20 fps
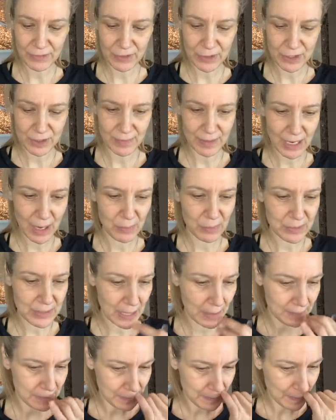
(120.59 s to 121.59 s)
used them a couple
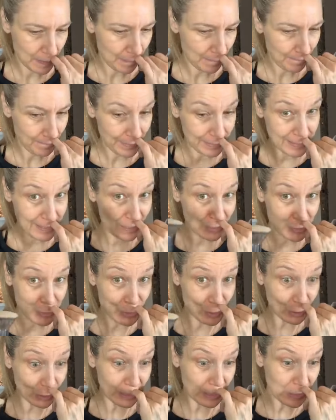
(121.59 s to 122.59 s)
times, but they're still
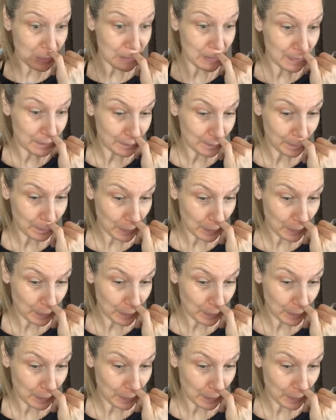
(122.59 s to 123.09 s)
looking good.